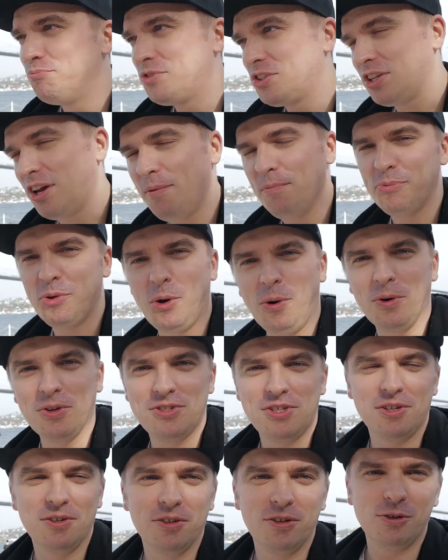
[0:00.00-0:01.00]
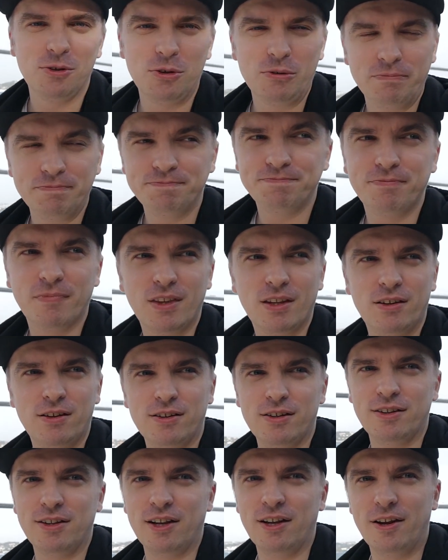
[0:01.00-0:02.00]
some thoughts, you know,
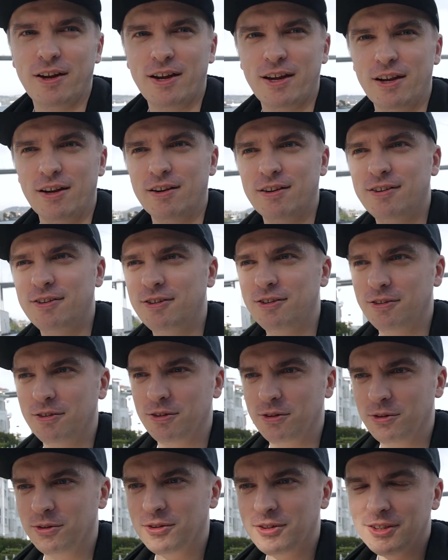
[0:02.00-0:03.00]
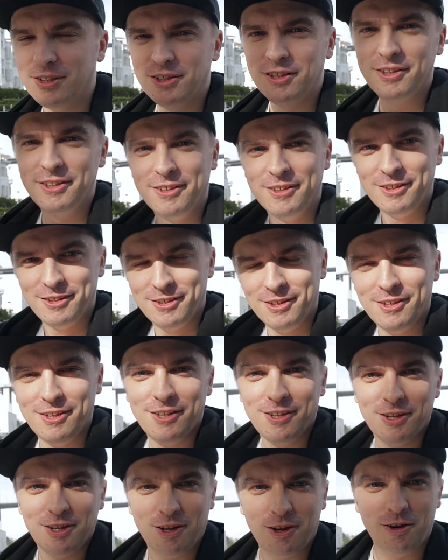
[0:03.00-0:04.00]
that I can, you know,
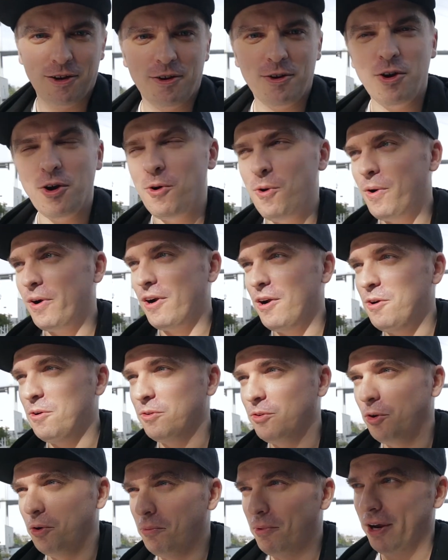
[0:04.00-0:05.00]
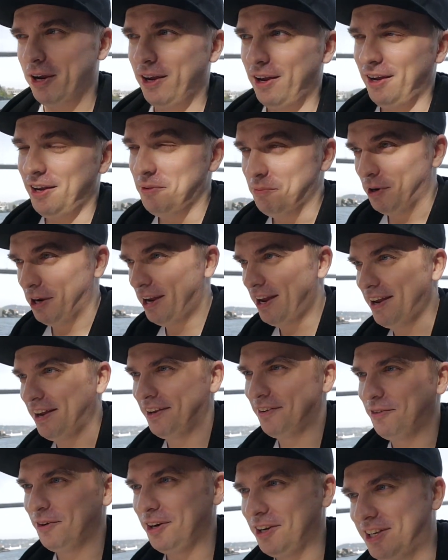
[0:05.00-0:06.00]
go around in my
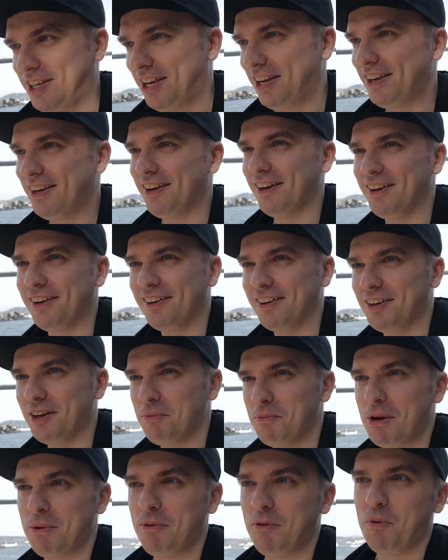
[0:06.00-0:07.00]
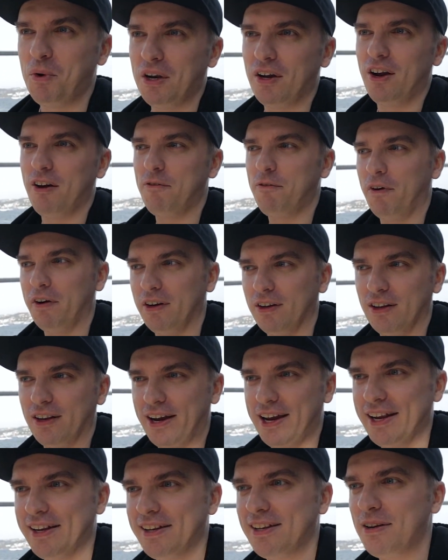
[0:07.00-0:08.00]
head, right? And maybe when I finally
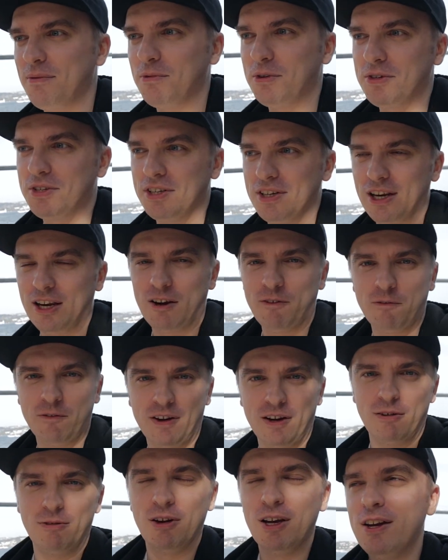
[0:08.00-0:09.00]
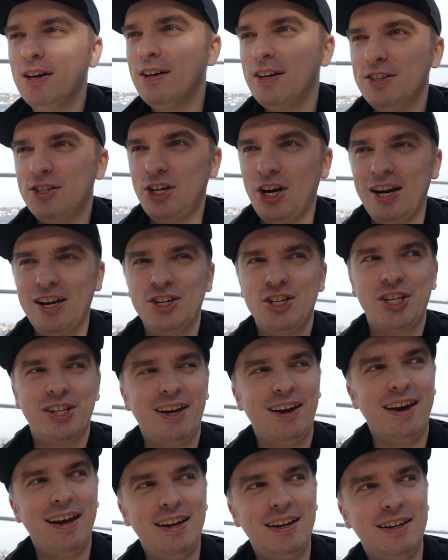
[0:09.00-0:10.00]
get them to see if they've changed
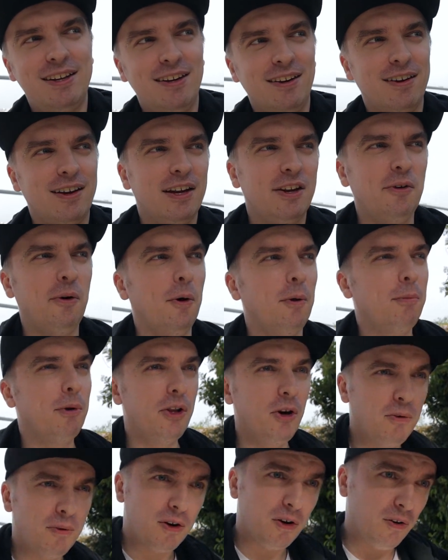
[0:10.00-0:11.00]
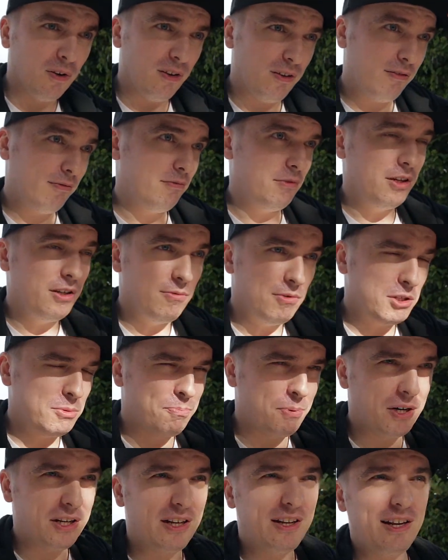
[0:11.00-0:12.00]
anything at all. But overall, it was
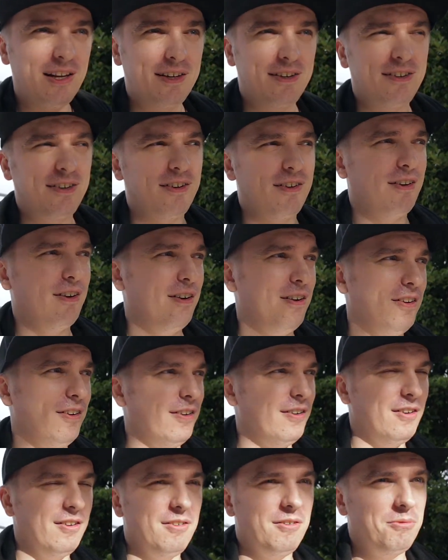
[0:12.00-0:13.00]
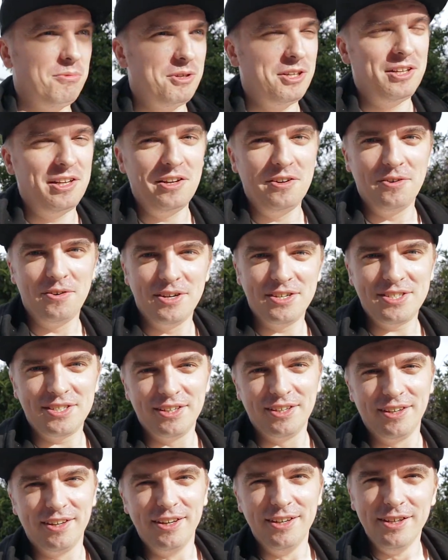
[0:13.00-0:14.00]
pretty neat, really
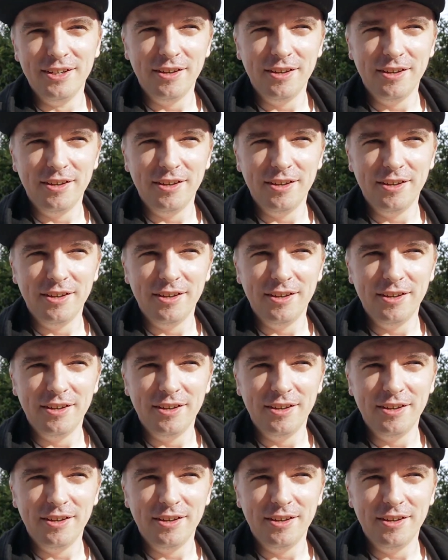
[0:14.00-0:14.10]
interesting